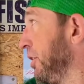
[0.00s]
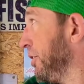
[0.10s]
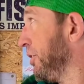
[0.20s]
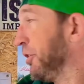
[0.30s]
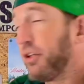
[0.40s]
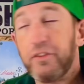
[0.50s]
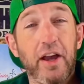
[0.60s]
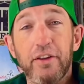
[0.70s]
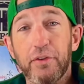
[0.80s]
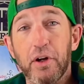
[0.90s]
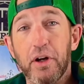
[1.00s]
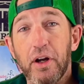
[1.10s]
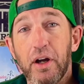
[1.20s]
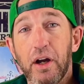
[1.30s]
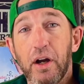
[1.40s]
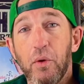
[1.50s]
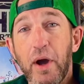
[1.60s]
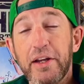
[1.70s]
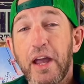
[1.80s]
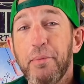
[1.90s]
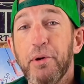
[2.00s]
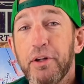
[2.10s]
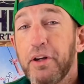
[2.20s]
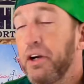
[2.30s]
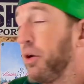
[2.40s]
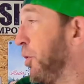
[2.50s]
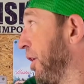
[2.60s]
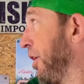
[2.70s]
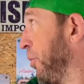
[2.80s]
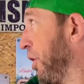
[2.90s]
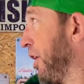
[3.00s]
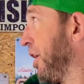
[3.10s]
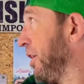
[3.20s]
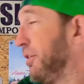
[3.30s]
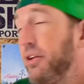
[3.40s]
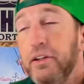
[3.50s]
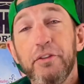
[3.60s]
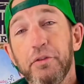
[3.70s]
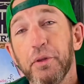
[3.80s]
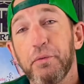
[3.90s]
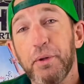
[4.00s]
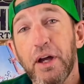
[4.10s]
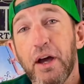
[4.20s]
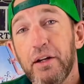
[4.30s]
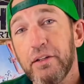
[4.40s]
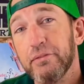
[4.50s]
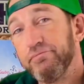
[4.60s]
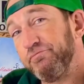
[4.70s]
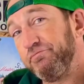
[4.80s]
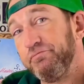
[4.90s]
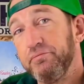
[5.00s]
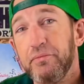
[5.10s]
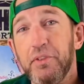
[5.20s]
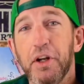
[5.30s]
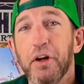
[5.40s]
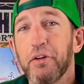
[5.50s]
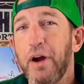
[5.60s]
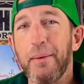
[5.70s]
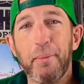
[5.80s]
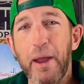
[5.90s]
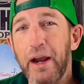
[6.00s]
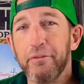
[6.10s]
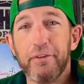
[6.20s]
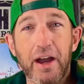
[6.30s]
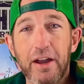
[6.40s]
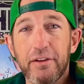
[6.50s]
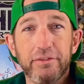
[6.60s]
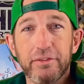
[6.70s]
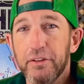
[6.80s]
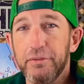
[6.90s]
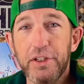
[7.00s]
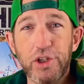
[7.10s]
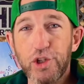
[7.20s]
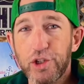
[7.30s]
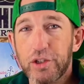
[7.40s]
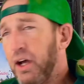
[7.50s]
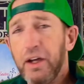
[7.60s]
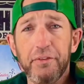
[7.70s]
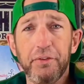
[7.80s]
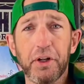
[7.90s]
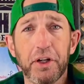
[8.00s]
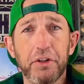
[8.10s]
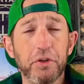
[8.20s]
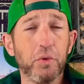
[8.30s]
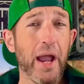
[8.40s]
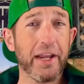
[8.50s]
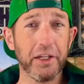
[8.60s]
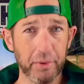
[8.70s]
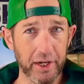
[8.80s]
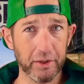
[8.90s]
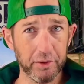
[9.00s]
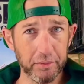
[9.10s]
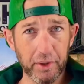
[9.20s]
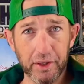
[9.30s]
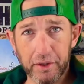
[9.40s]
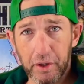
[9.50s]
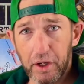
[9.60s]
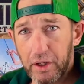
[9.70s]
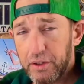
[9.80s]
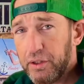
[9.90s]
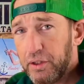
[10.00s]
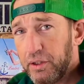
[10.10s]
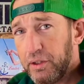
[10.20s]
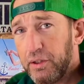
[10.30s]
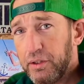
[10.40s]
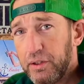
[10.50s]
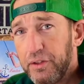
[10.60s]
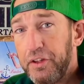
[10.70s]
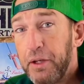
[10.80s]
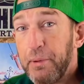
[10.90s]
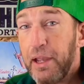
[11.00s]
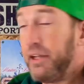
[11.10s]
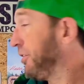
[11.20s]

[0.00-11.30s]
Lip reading: The hook size for a wide gap hook, you're going to want a 1-aught to a 3-aught. You know, grab a pack of 5 of each. If you're going to do wacky rig with a stick bait,